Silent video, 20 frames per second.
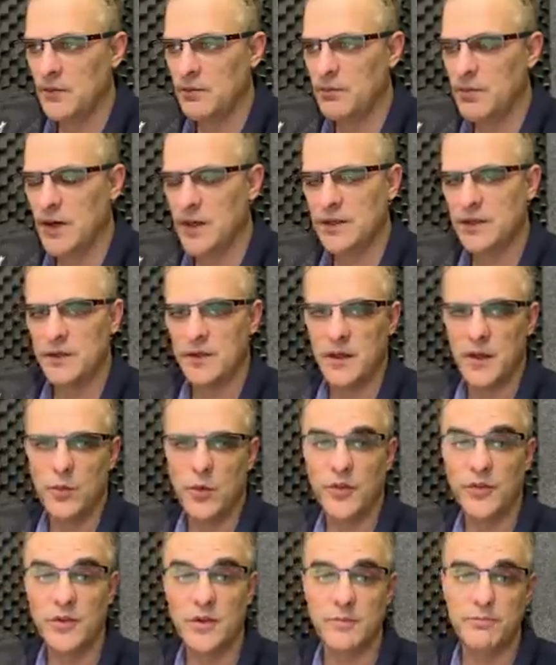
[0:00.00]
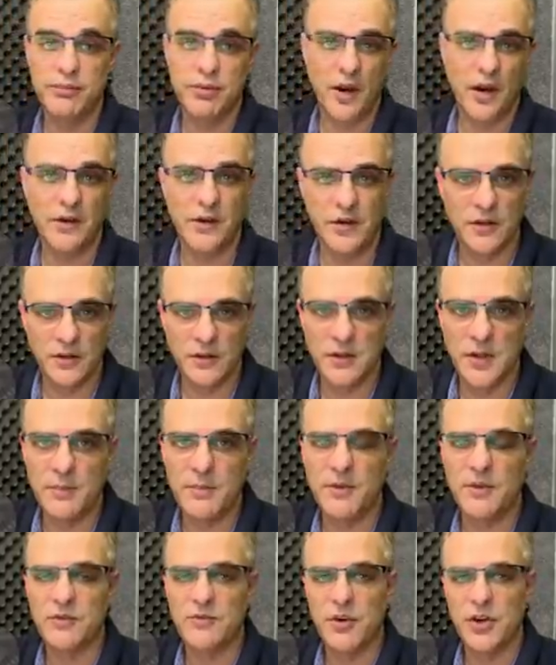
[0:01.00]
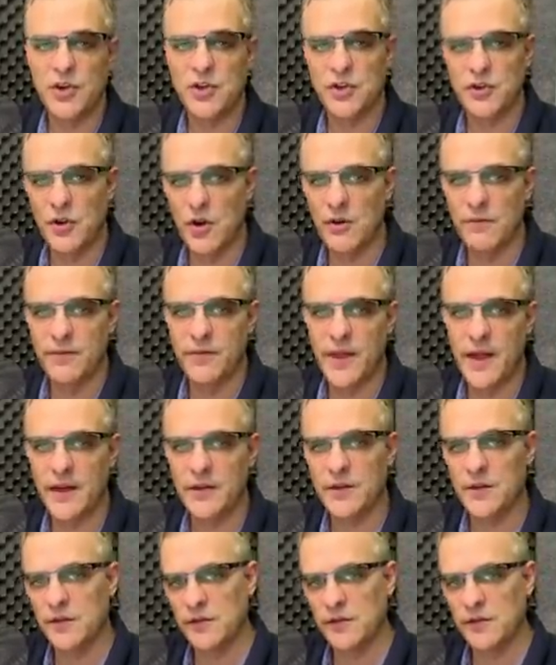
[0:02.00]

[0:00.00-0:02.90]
but there wasn't a practical demonstration of that,